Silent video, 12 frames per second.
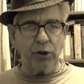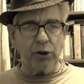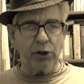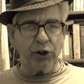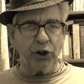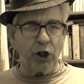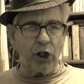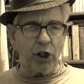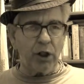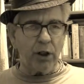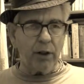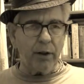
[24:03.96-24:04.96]

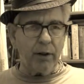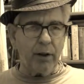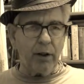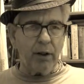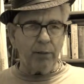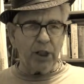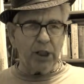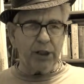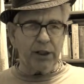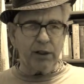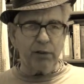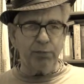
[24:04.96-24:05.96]
Belostok.
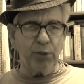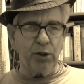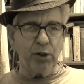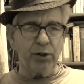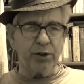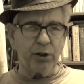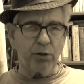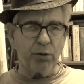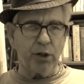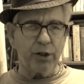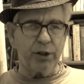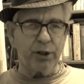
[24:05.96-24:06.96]
Blood spills
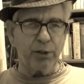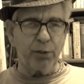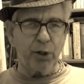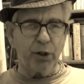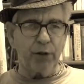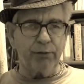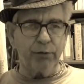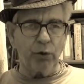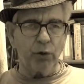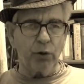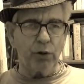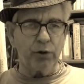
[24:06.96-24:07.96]
and runs upon the
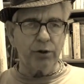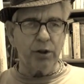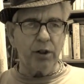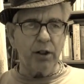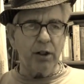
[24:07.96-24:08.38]
floors.